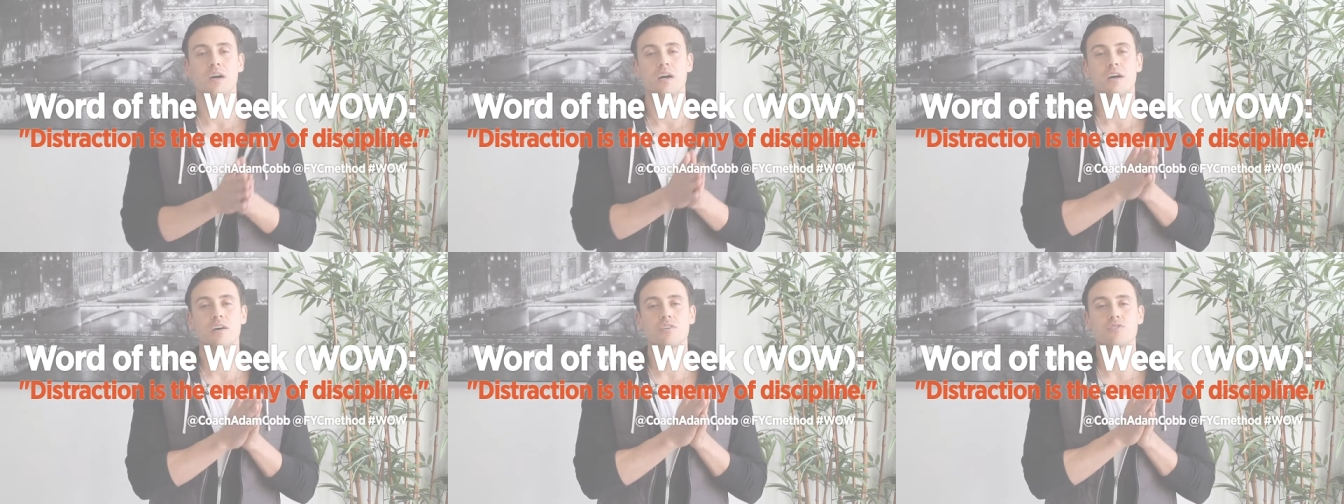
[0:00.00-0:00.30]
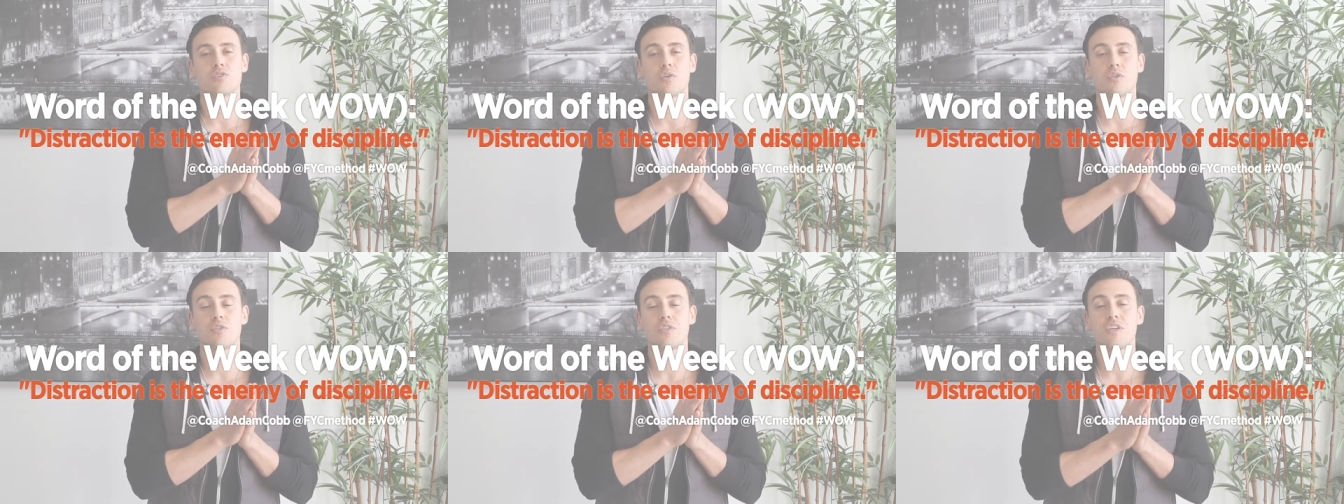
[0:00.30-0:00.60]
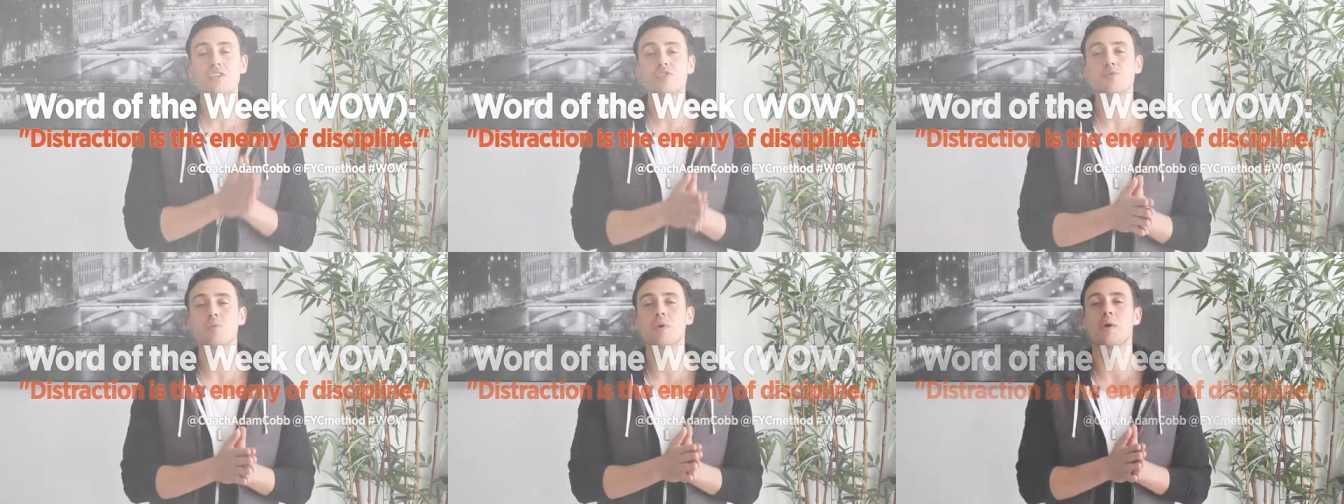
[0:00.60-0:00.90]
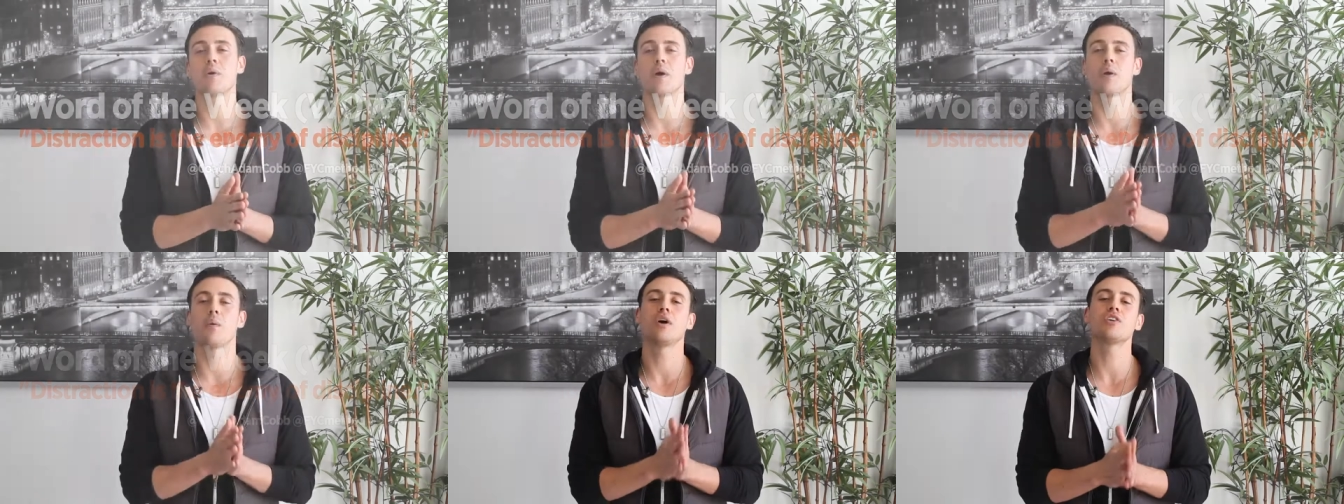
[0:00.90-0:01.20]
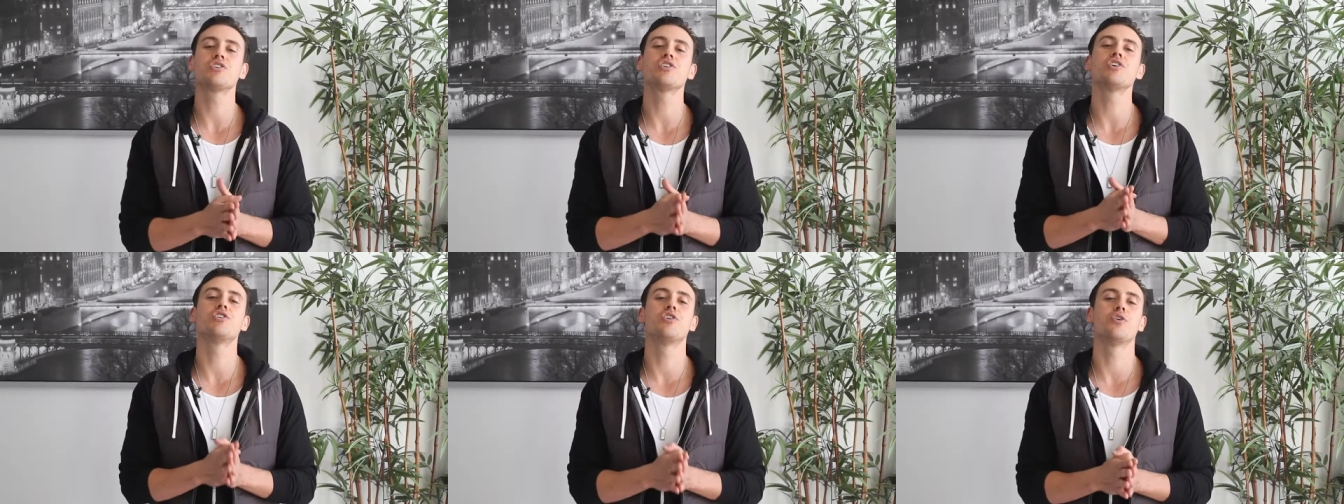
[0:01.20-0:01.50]
So this week, what I
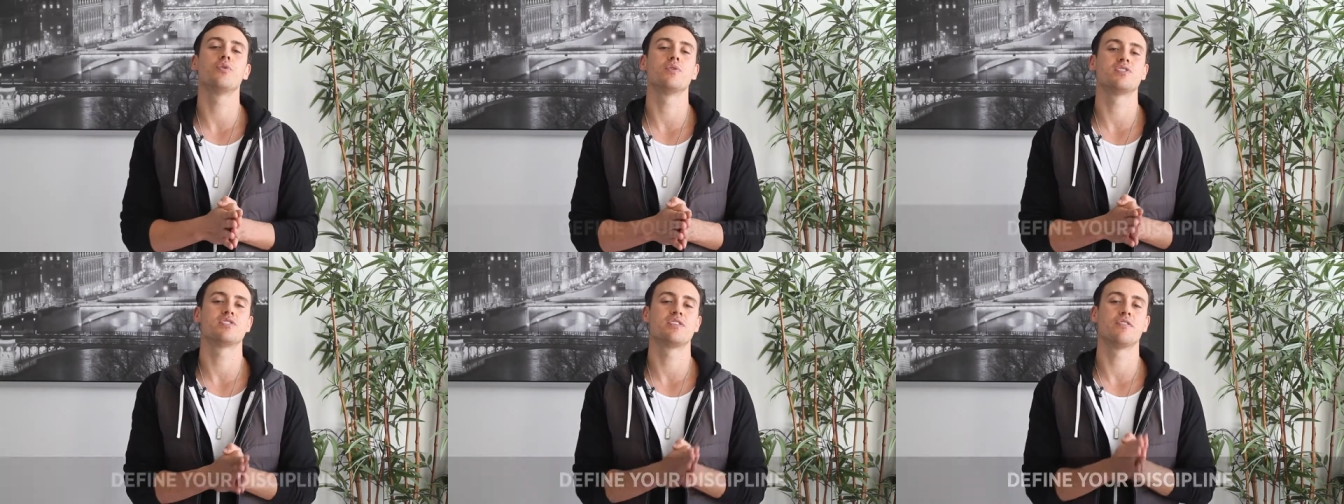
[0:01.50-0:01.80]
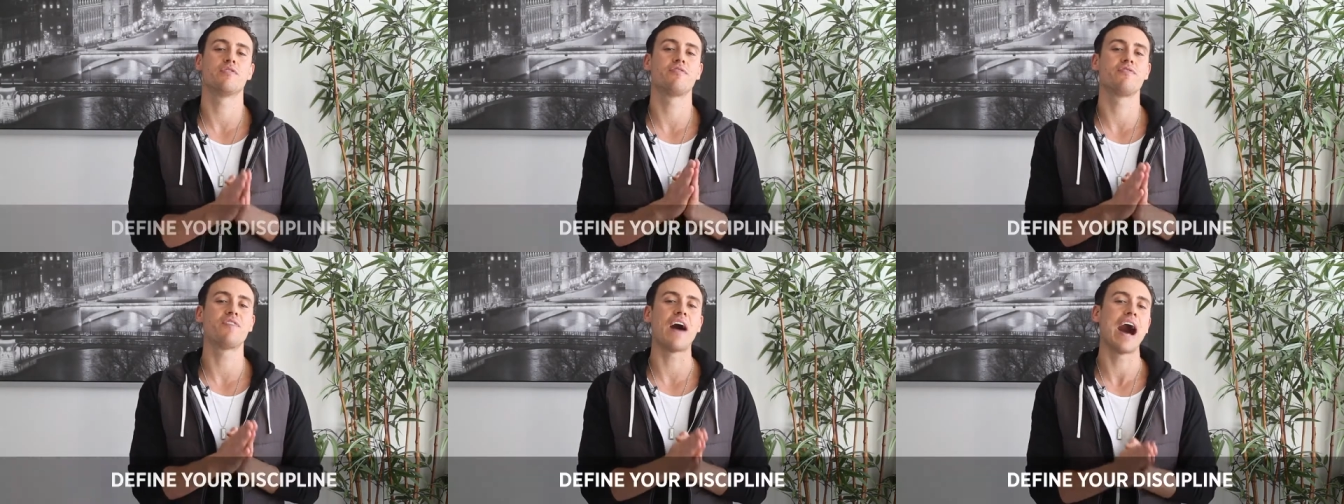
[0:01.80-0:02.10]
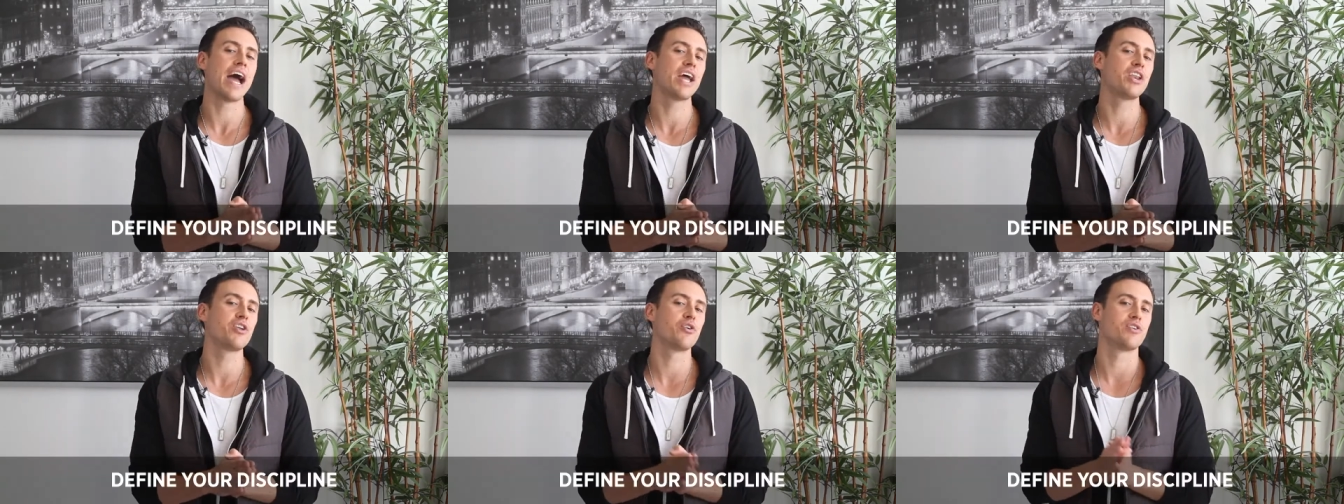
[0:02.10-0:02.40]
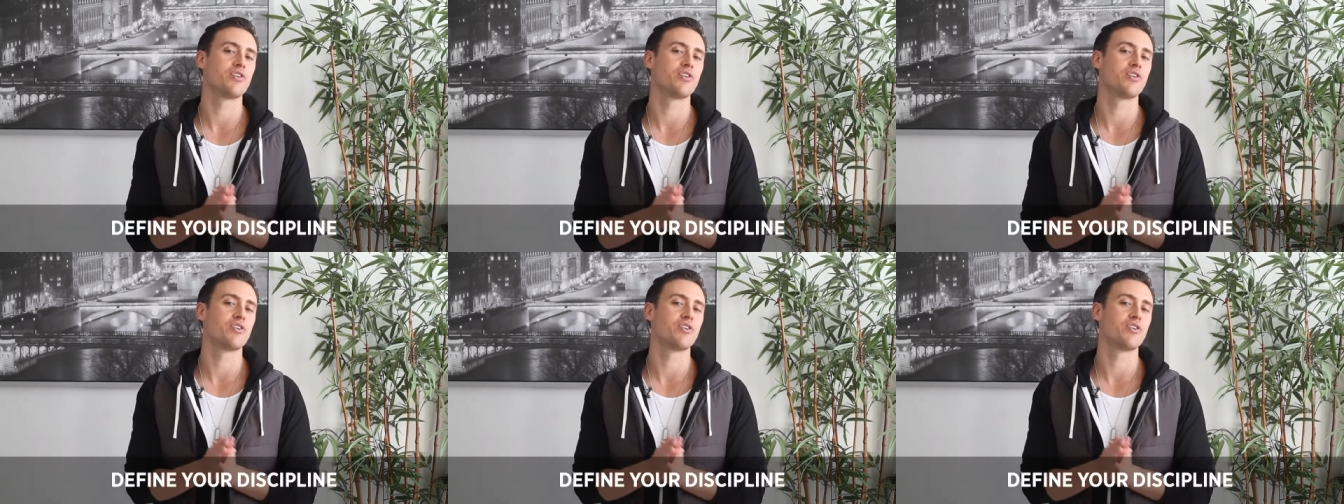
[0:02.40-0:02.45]
want you to do is define your